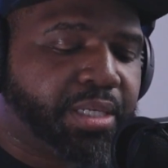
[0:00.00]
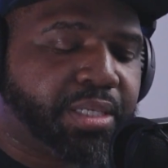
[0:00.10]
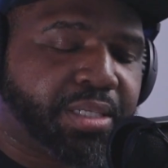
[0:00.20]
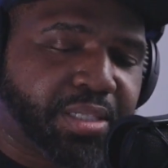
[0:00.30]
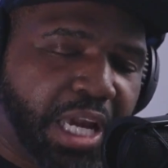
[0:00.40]

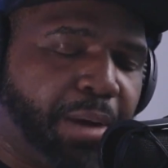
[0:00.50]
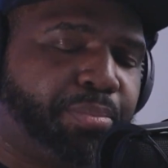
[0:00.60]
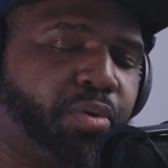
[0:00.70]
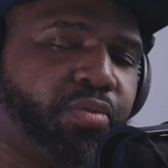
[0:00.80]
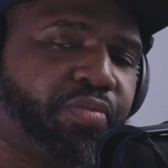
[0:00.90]

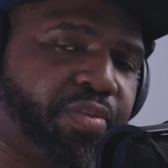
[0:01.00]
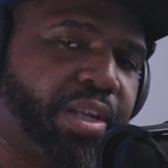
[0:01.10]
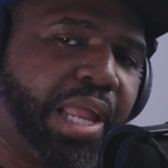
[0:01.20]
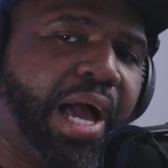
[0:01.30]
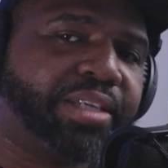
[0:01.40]
sampled
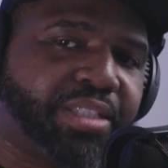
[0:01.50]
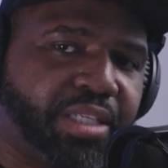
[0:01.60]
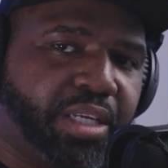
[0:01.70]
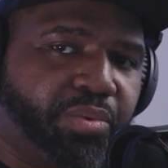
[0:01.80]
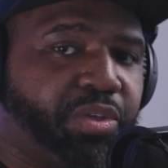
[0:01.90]

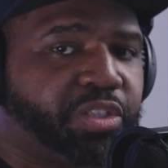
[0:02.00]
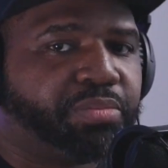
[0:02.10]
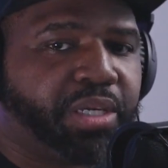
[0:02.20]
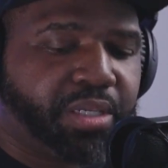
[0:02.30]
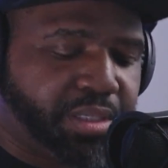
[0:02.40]
velocity, which
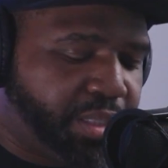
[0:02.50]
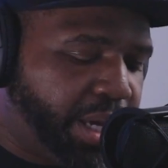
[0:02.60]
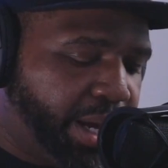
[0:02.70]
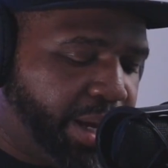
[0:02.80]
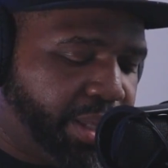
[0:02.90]
means
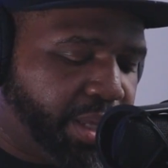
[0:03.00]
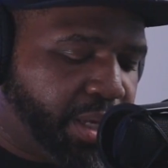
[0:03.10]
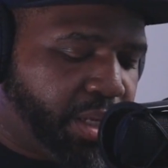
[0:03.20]
that